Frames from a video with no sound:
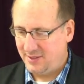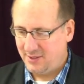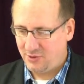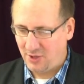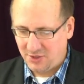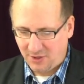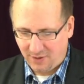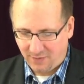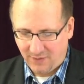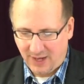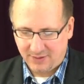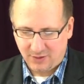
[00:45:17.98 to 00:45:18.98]
Treasure the
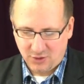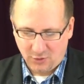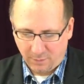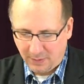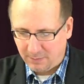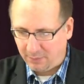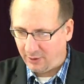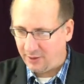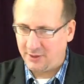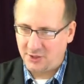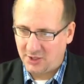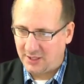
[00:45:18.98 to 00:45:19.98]
fact that you've been
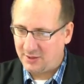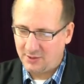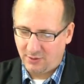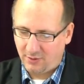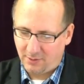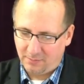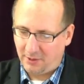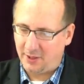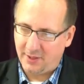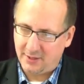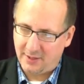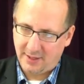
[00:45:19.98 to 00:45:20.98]
plunged into the
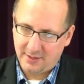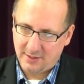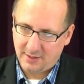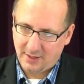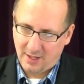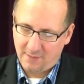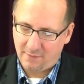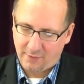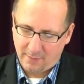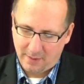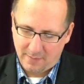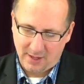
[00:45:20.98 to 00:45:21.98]
blood that came
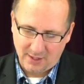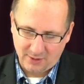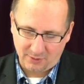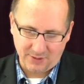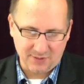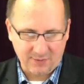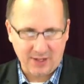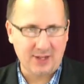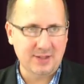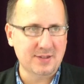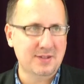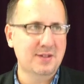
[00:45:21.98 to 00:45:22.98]
from Emmanuel's
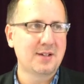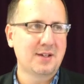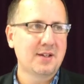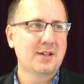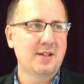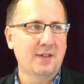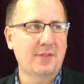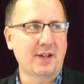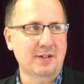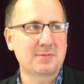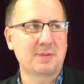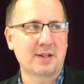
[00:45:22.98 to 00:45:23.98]
veins.
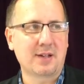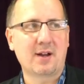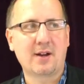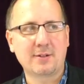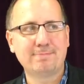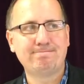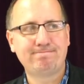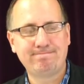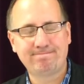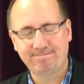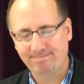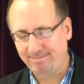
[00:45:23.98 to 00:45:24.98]
Thanks be to God.
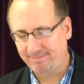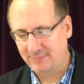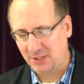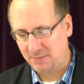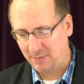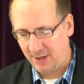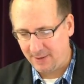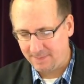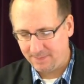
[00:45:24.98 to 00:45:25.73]
Let's pray.